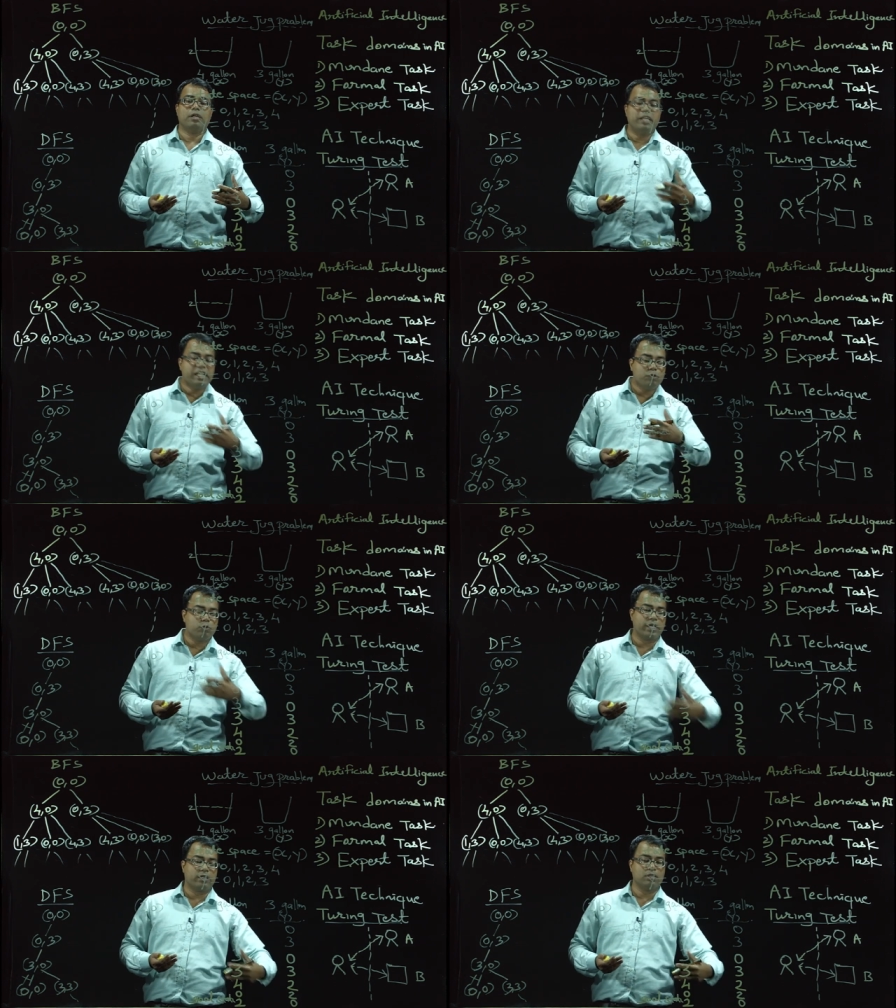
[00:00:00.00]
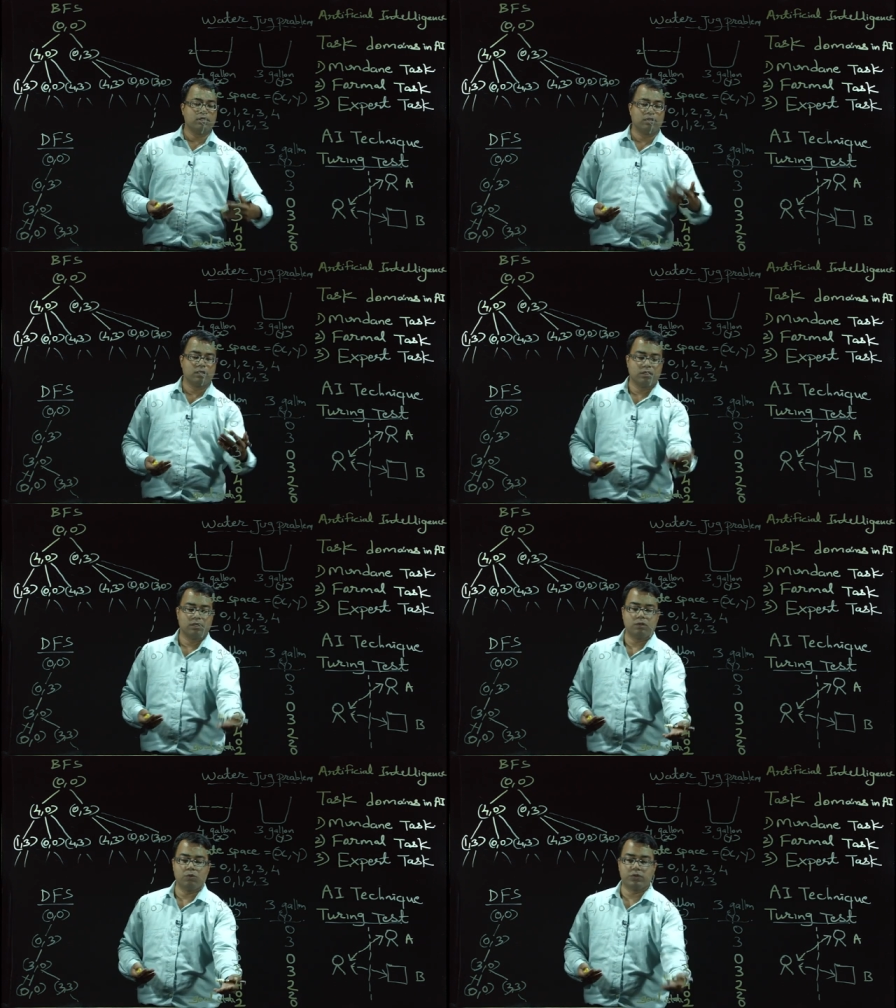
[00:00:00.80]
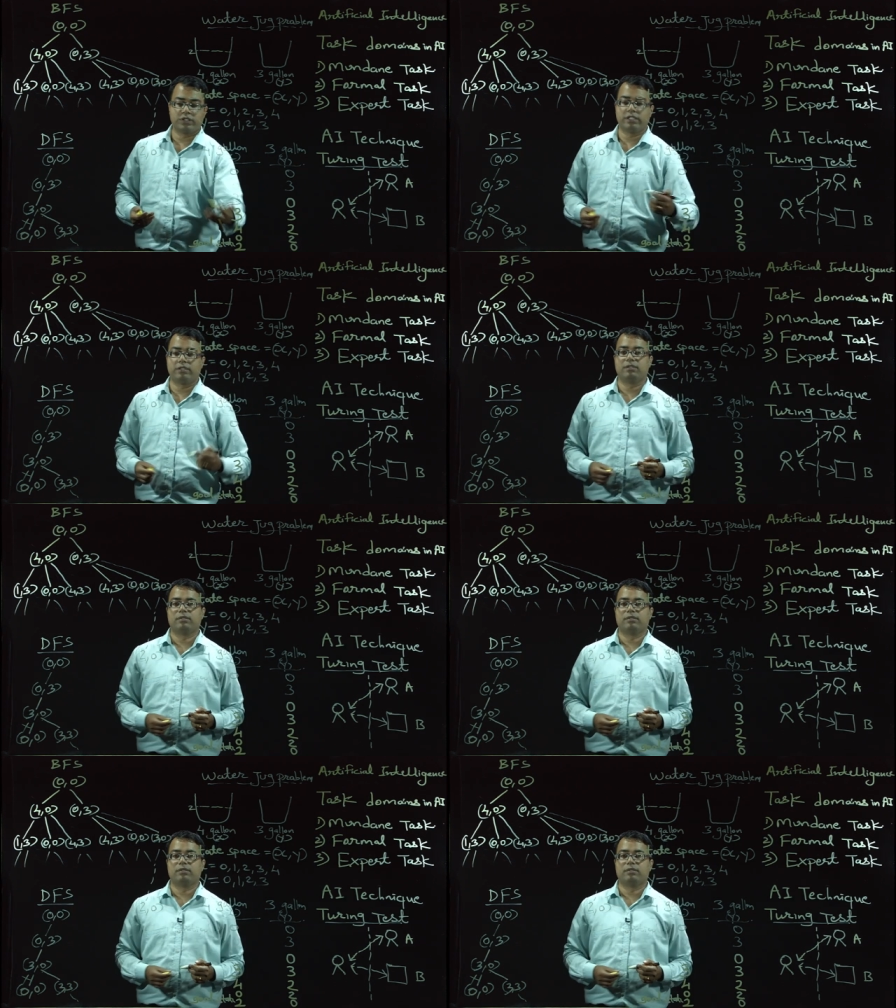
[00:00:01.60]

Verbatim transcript: till you get a goal state.